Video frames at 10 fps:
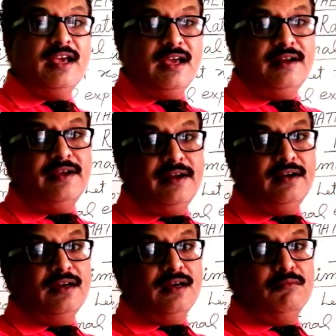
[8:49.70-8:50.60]
N
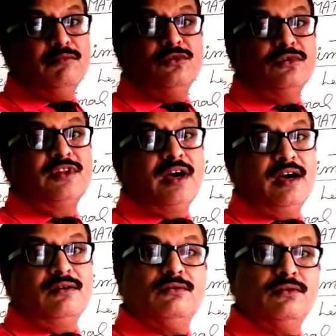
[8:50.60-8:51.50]
and m both
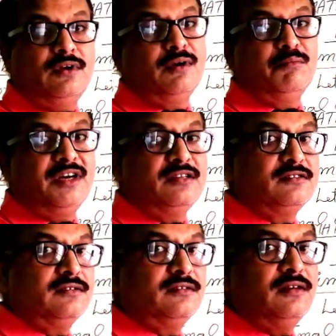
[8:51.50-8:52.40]
are whole
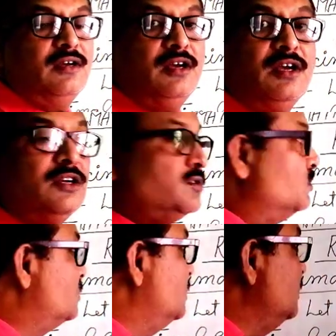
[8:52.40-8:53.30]
numbers.
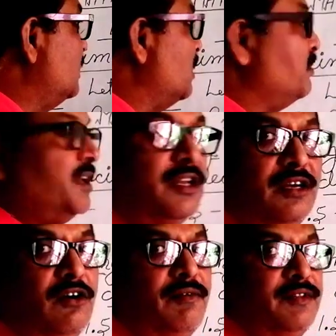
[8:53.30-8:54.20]
So see the
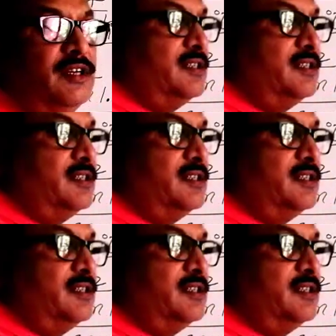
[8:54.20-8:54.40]
meaning of